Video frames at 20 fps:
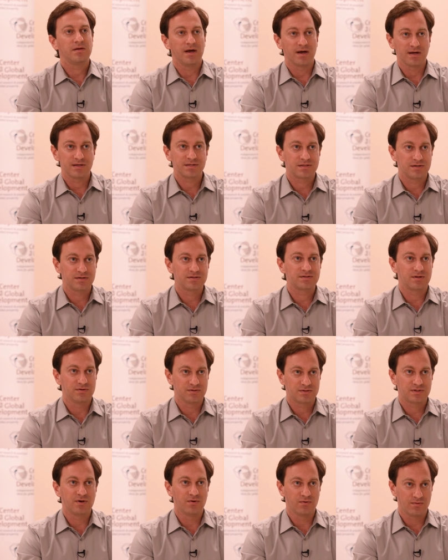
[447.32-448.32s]
Yeah, so, so,
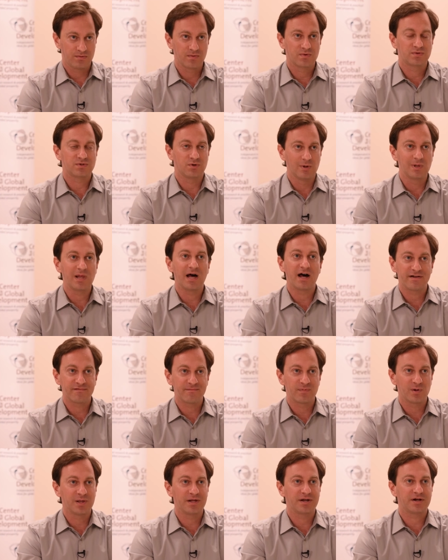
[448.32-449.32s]
so, so, a lot
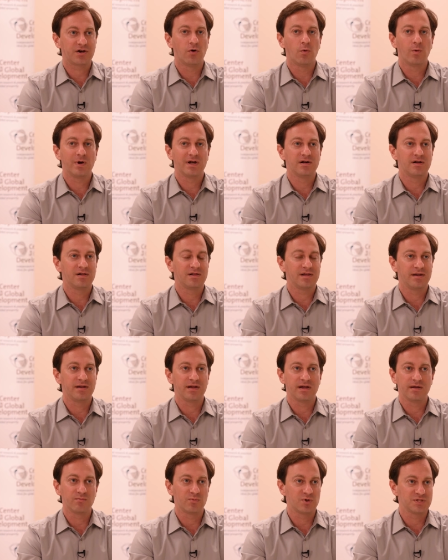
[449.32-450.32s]
of political will in,
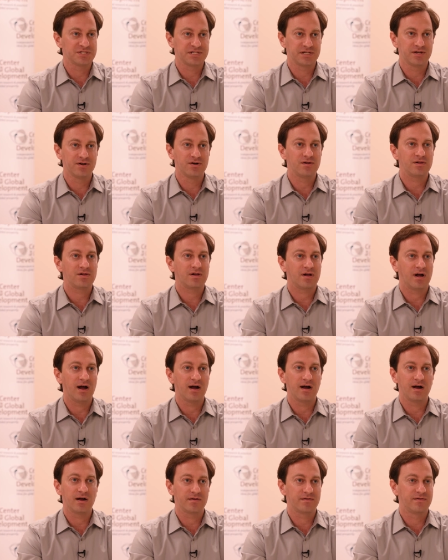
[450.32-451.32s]
in Brazil
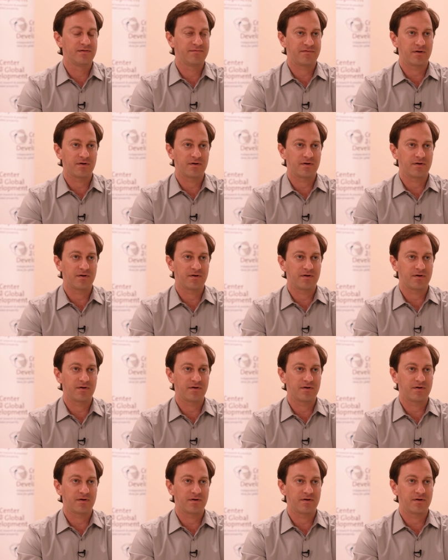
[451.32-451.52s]
uh,